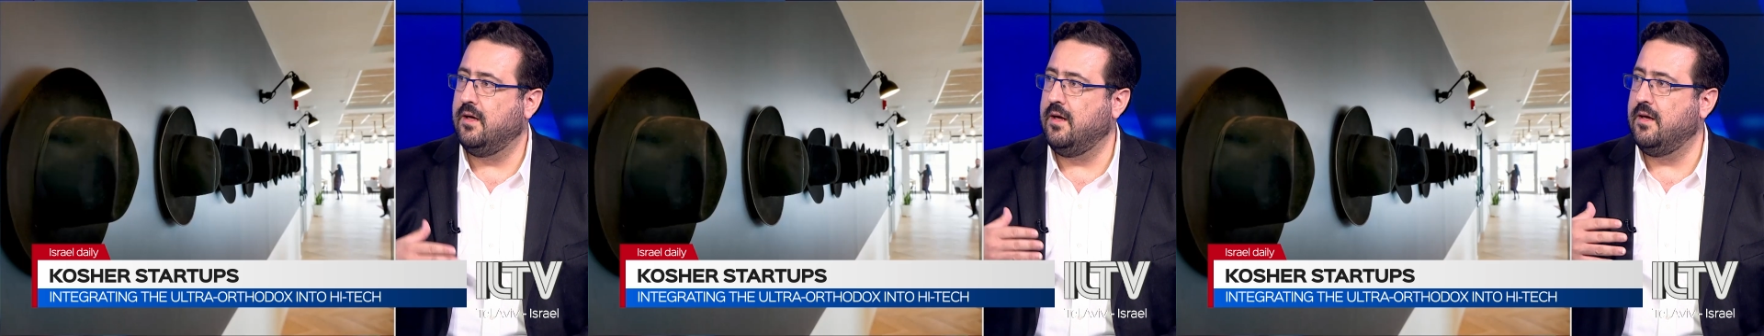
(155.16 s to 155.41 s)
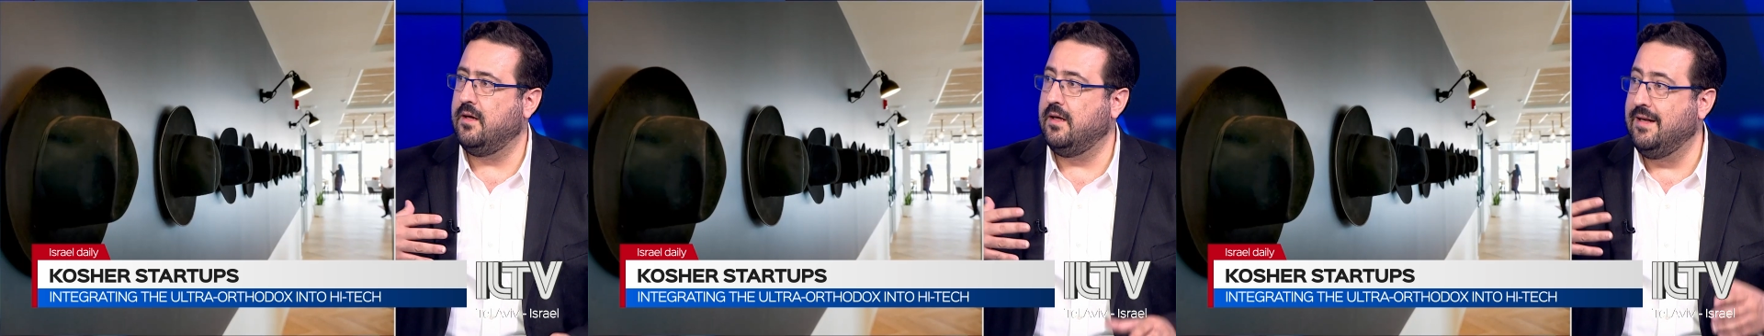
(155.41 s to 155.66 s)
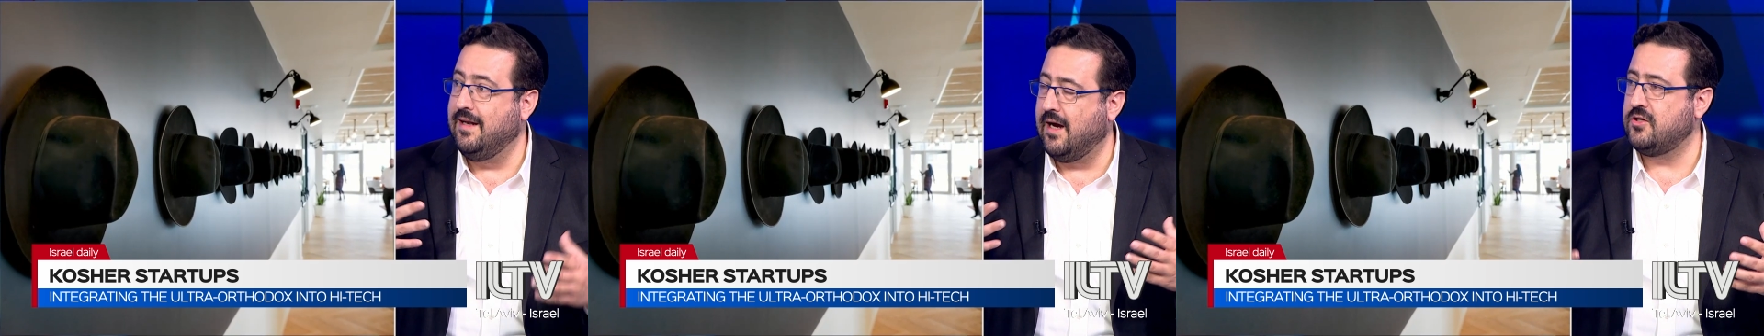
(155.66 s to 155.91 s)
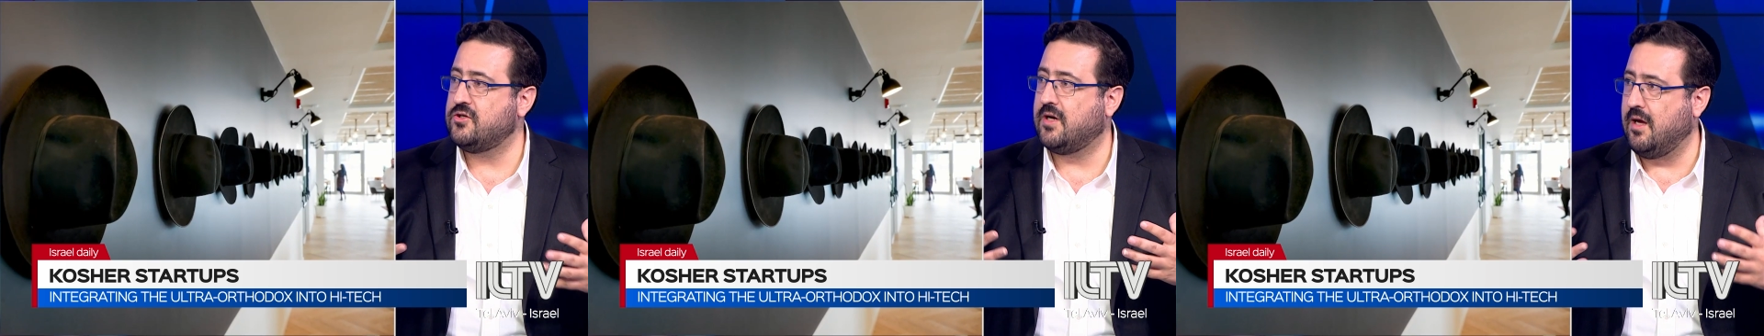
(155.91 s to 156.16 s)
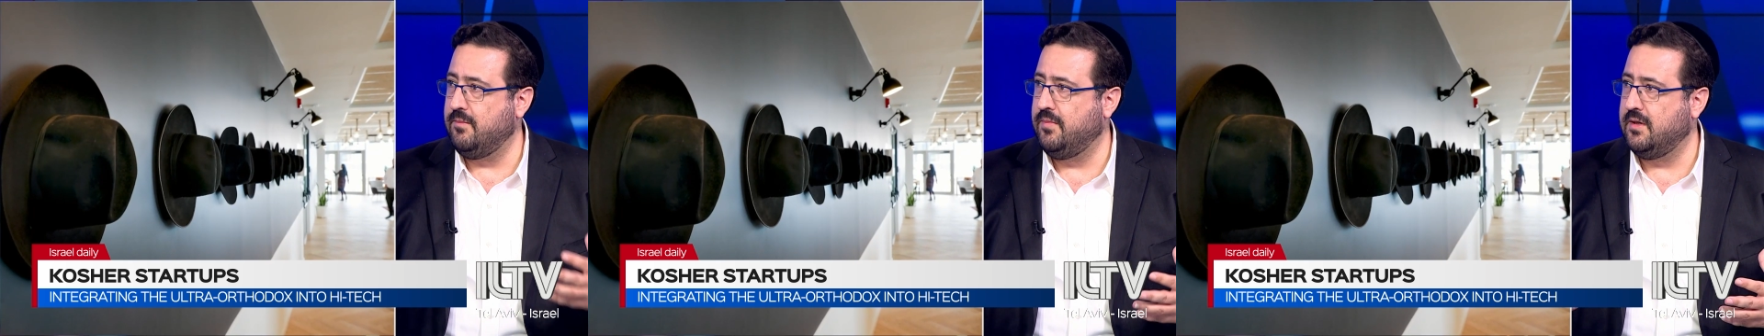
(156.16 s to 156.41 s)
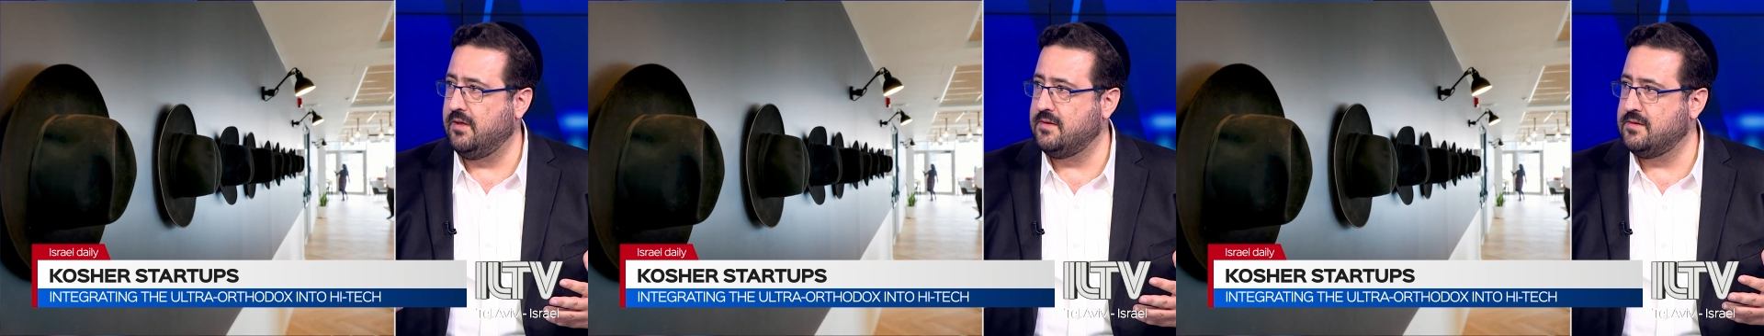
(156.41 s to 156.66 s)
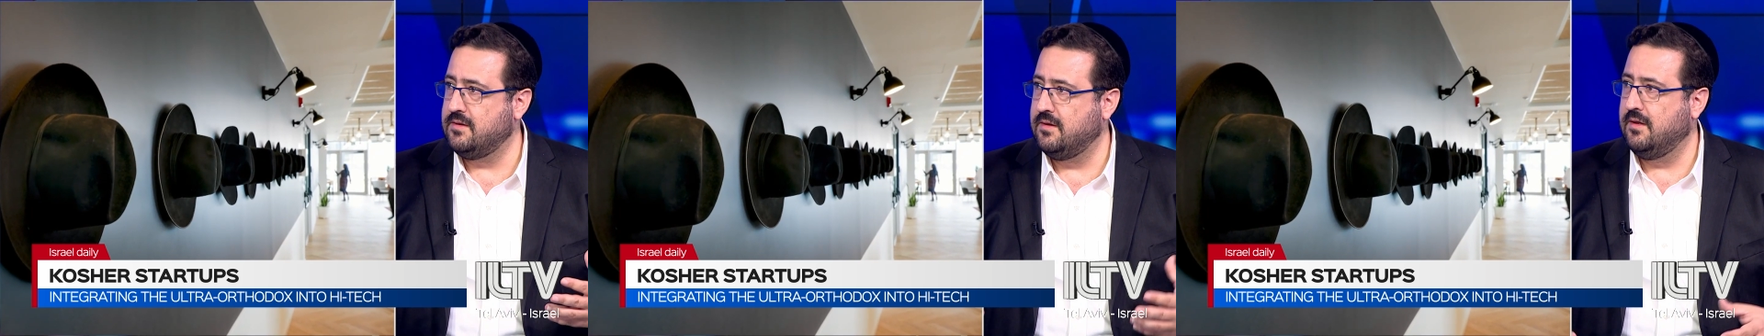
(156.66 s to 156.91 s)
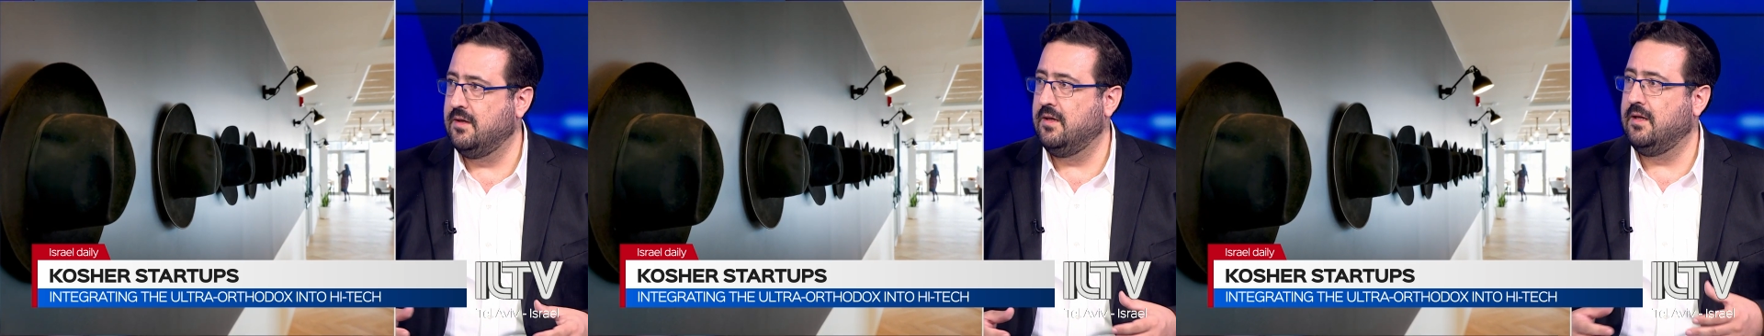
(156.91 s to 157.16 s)
large companies
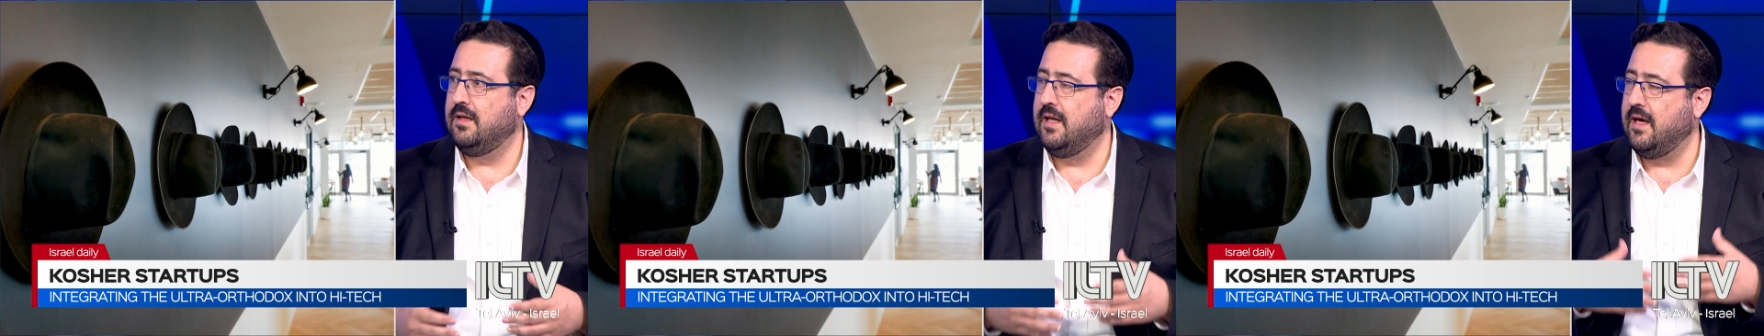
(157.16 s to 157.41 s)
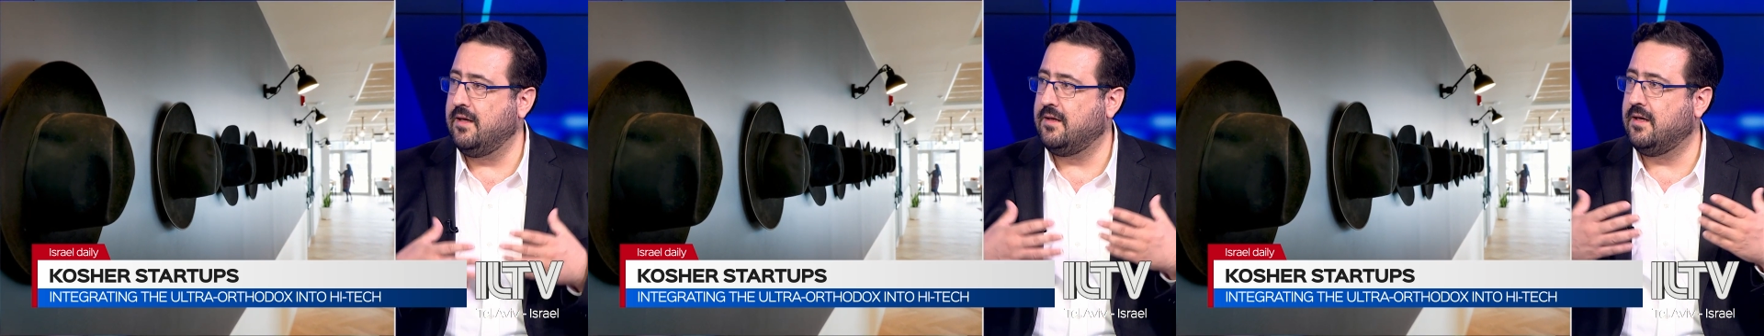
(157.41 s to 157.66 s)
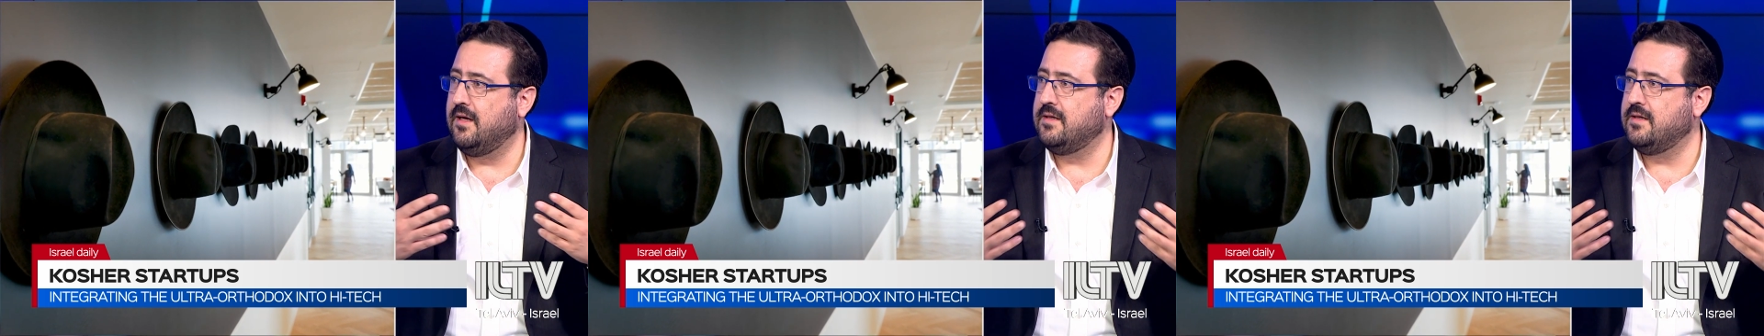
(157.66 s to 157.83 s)
like